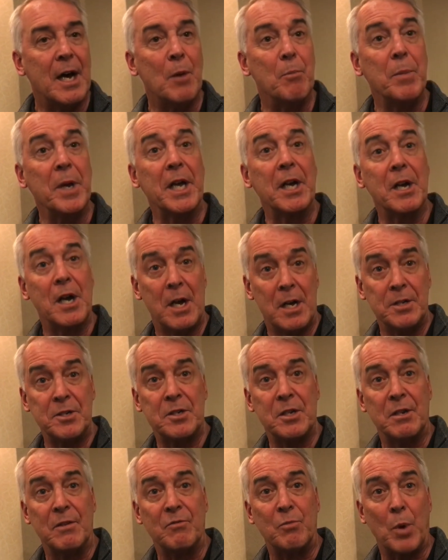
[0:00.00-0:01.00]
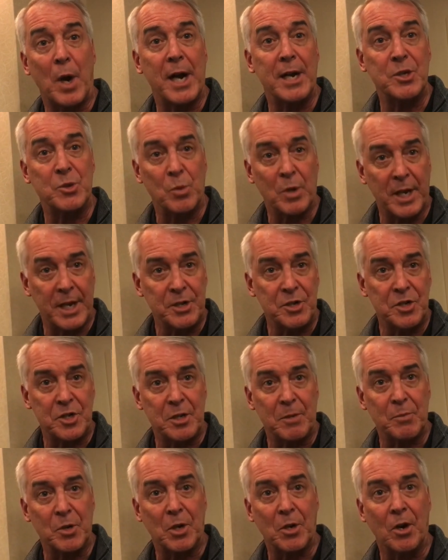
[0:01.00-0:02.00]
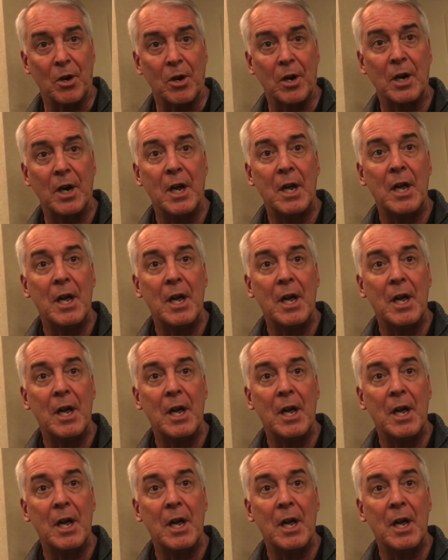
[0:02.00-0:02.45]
Because of Brian's relationship to Kirk,